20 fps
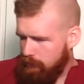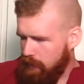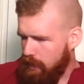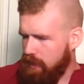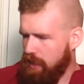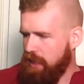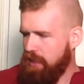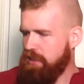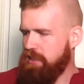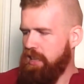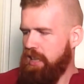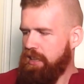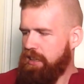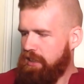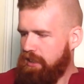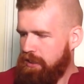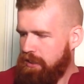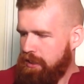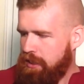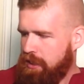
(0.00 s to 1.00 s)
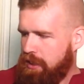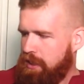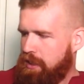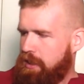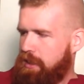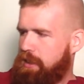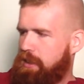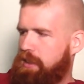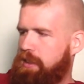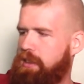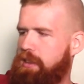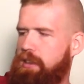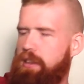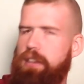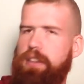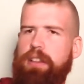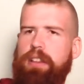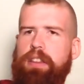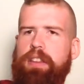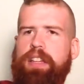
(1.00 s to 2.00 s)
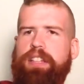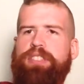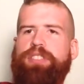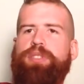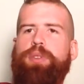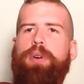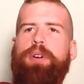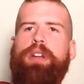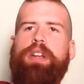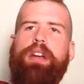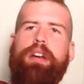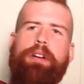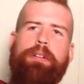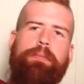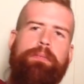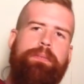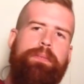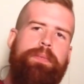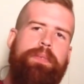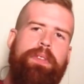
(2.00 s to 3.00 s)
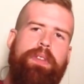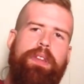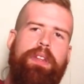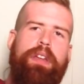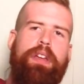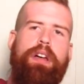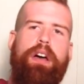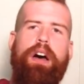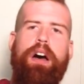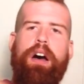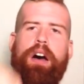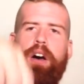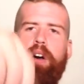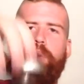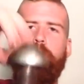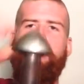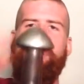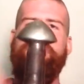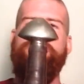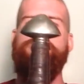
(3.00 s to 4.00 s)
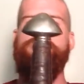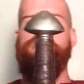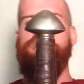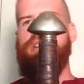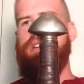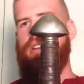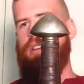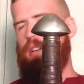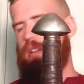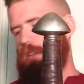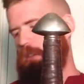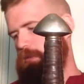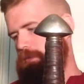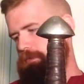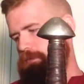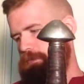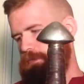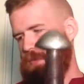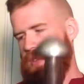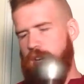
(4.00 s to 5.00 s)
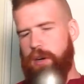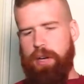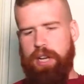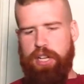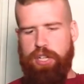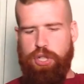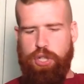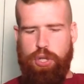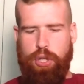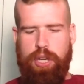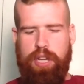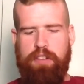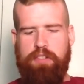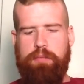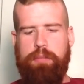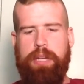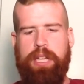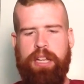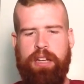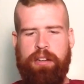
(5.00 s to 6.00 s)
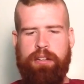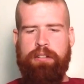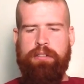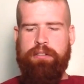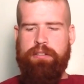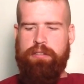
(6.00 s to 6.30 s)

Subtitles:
things, like this sword here, which, you know, it should be